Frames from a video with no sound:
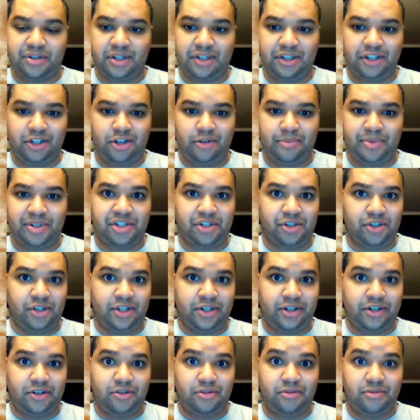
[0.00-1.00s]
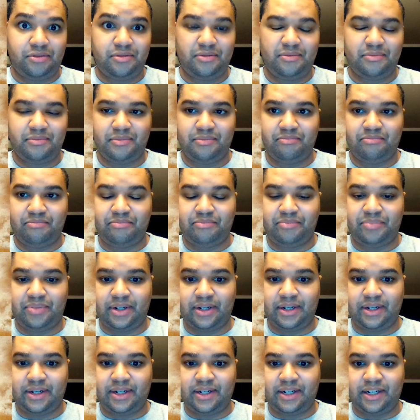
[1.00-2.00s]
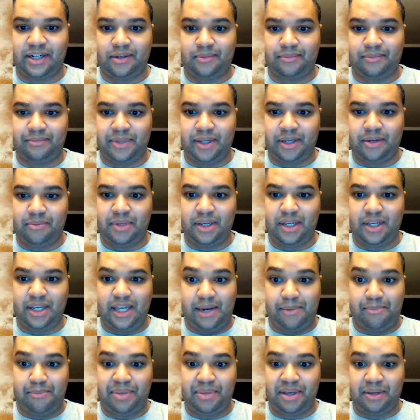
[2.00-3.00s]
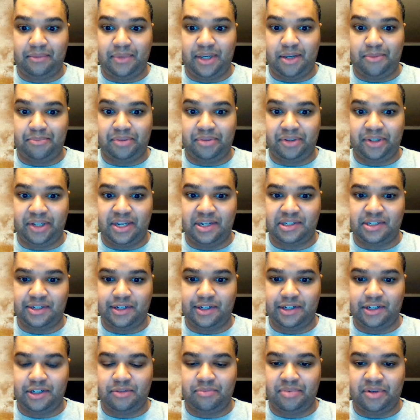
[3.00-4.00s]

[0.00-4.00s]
A little bit slow, but in places,